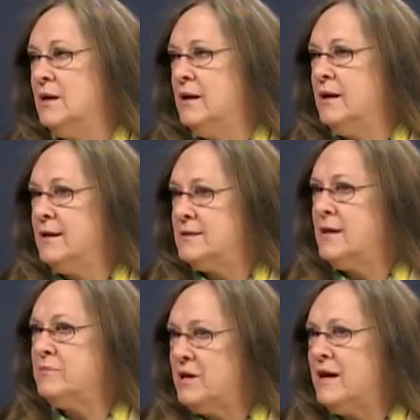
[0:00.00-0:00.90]
It's
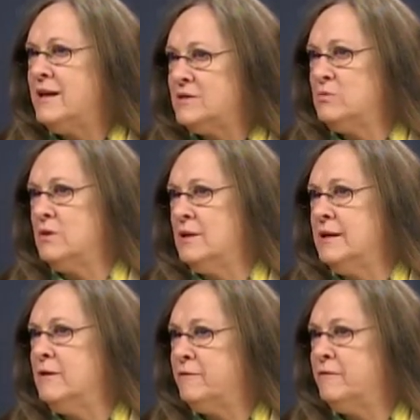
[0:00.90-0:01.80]
up to us really.
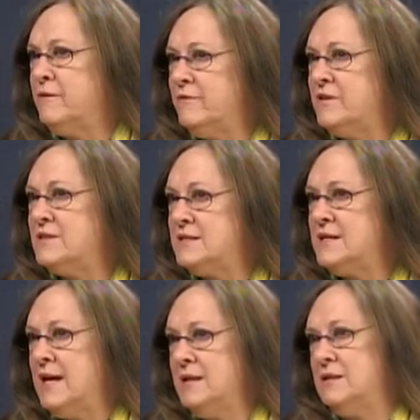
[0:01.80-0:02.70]
If, if the
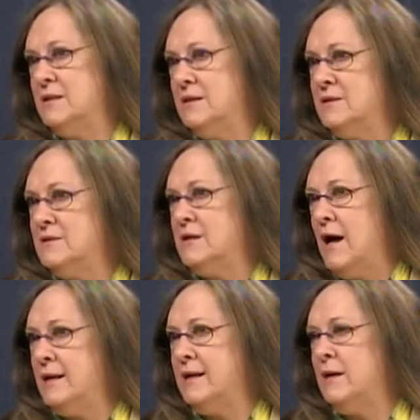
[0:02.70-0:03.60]
state is
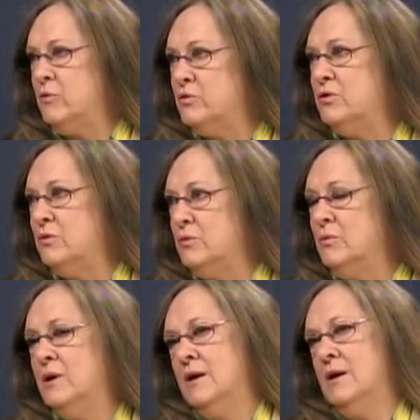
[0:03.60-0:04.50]
not able to
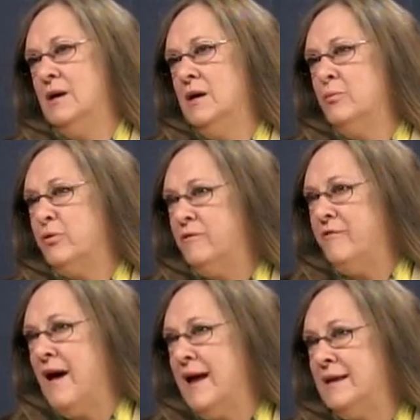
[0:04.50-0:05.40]

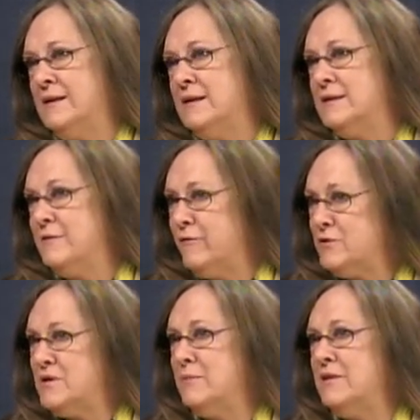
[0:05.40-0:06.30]
provide for
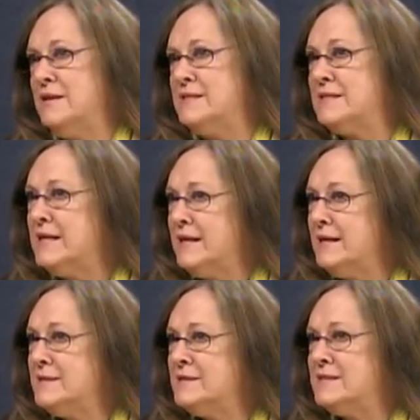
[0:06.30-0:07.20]
some of these
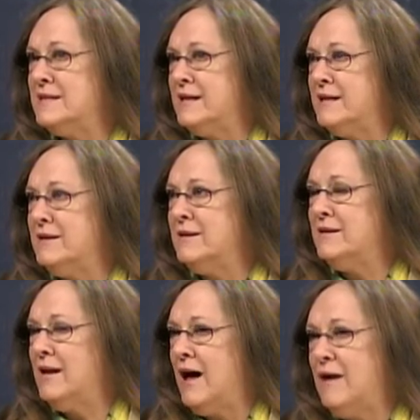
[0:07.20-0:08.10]
things, then
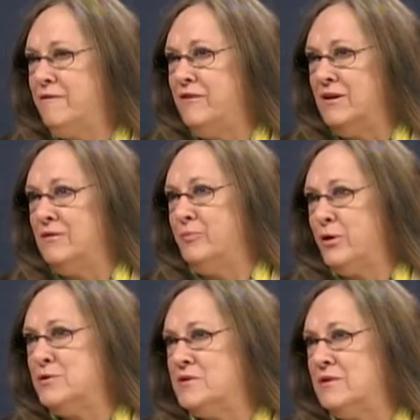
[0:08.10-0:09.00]
I feel
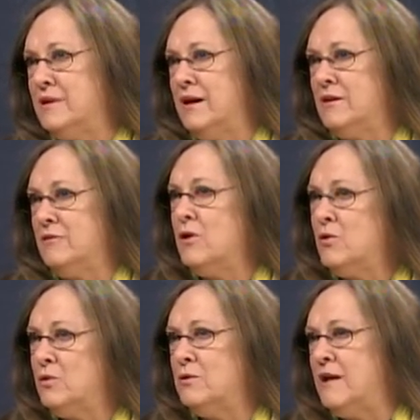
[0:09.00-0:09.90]
personally on a
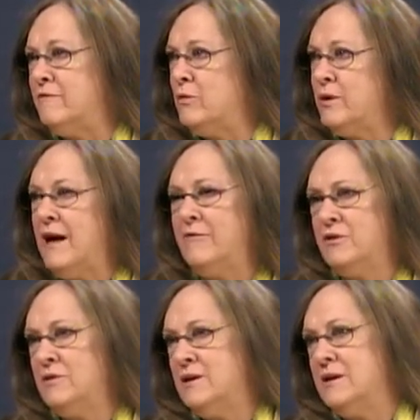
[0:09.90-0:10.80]
local level we have to
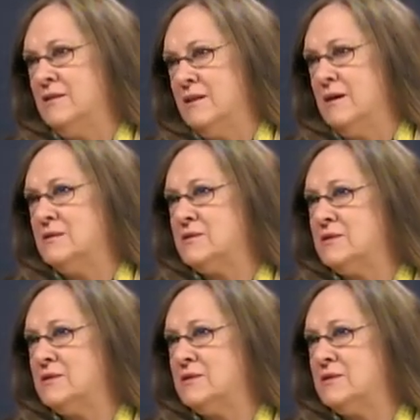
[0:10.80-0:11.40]
look at this.